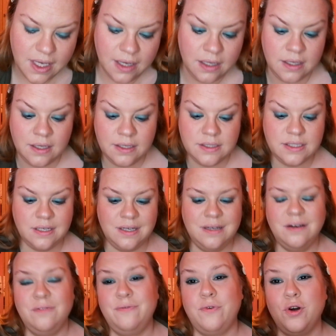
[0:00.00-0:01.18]
And
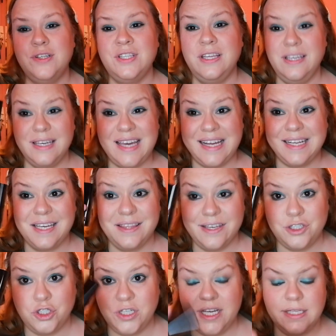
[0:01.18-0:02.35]
unfortunately you can't get this
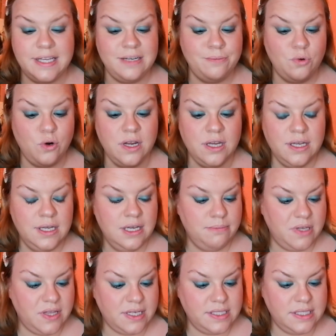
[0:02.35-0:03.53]
shade anymore,
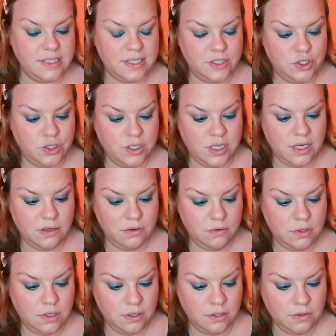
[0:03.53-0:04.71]
but this is the Chanel
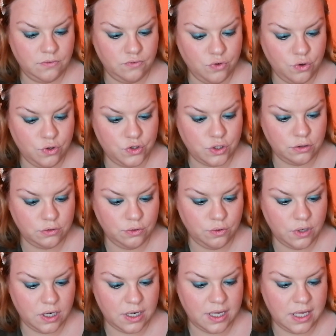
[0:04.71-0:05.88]
Rouge
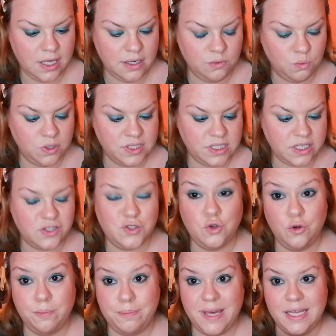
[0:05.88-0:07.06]
Allure in
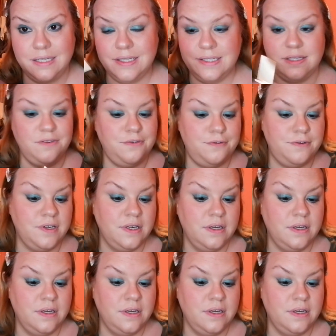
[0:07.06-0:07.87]
162 Pensive.